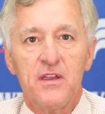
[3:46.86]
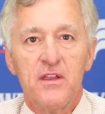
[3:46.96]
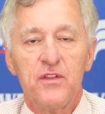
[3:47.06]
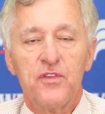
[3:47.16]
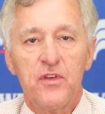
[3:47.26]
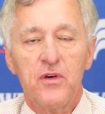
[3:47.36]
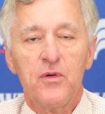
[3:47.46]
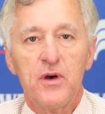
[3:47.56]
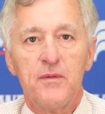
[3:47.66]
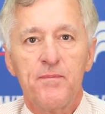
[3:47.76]
And
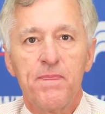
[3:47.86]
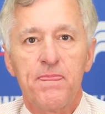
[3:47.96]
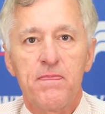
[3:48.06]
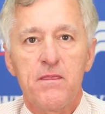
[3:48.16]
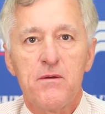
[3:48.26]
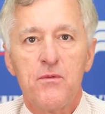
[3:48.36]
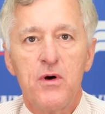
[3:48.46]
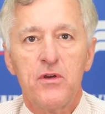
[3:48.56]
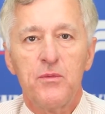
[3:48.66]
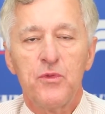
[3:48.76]
so
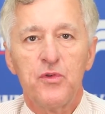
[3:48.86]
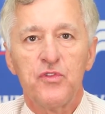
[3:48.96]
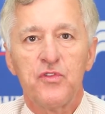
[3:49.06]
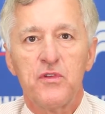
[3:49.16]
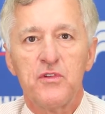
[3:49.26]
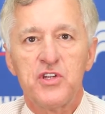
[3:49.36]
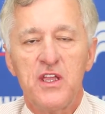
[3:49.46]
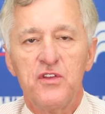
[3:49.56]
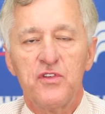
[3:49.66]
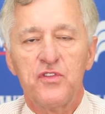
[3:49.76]
welcome those
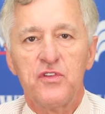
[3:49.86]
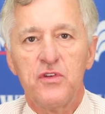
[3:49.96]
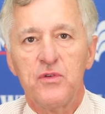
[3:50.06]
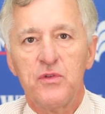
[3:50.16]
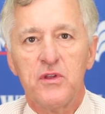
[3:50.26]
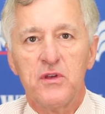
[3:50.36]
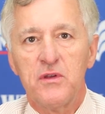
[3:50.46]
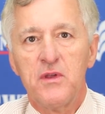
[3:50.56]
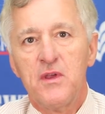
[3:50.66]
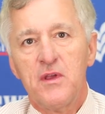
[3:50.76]
changes to
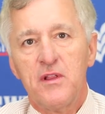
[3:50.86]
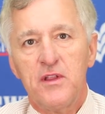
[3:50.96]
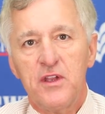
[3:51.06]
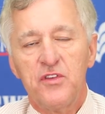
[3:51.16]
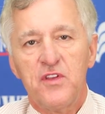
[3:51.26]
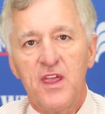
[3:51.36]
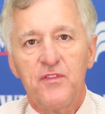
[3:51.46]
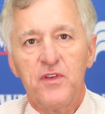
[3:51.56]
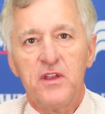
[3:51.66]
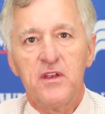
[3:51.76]
the clinic
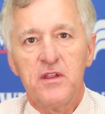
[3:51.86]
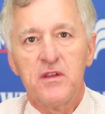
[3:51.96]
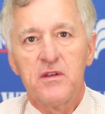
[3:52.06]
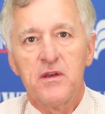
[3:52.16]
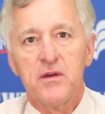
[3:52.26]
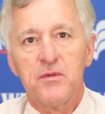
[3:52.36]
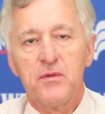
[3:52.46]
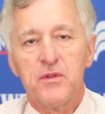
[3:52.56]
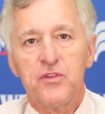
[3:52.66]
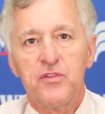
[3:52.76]
staffing, and
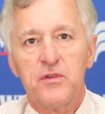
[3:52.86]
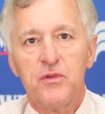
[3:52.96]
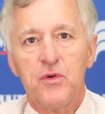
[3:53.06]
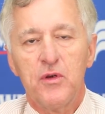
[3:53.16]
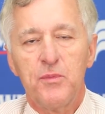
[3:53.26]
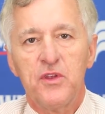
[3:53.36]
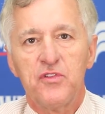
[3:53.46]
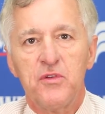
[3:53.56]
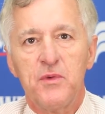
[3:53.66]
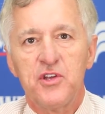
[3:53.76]
let's do our
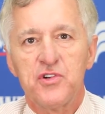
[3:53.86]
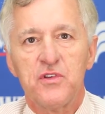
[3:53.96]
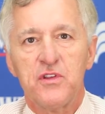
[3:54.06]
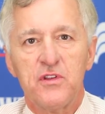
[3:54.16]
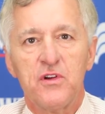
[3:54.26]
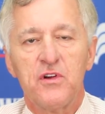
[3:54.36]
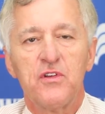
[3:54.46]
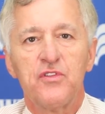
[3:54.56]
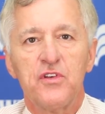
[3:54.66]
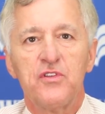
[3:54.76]
best to make sure that they're
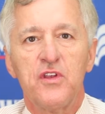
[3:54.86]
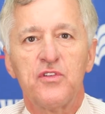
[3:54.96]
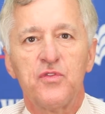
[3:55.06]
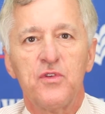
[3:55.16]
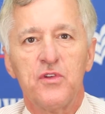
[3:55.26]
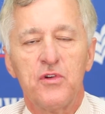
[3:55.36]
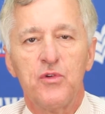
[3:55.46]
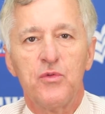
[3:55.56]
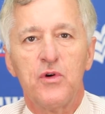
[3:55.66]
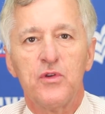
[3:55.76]
successful in their
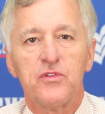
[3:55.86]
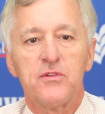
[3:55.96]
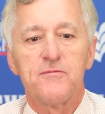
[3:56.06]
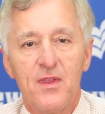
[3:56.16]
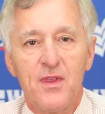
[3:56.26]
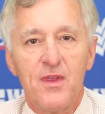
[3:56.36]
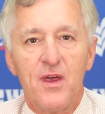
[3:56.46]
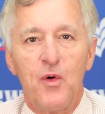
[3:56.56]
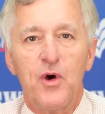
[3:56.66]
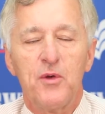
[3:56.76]
new roles.
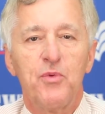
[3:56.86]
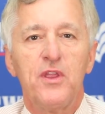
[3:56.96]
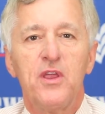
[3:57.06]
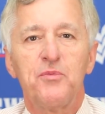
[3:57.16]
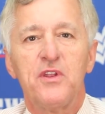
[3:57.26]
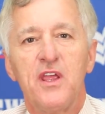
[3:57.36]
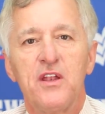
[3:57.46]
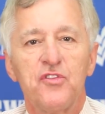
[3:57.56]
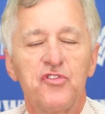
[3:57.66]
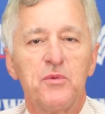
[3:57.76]
I want to bring you up to
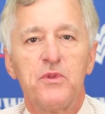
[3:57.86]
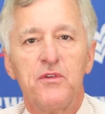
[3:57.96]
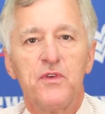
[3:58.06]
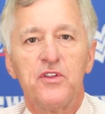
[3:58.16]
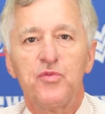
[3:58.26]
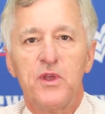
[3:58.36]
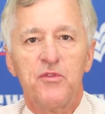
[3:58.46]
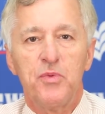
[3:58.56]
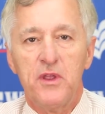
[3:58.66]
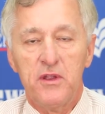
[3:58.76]
date on some of the events we
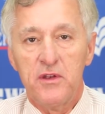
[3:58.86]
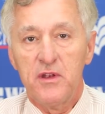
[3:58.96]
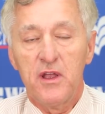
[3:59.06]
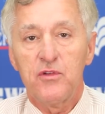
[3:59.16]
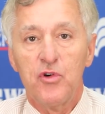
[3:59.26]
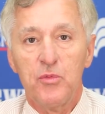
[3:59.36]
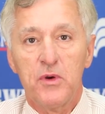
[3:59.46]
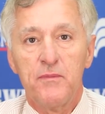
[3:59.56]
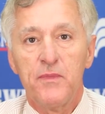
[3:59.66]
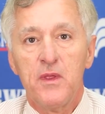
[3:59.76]
have planned in
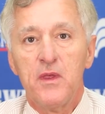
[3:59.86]
October.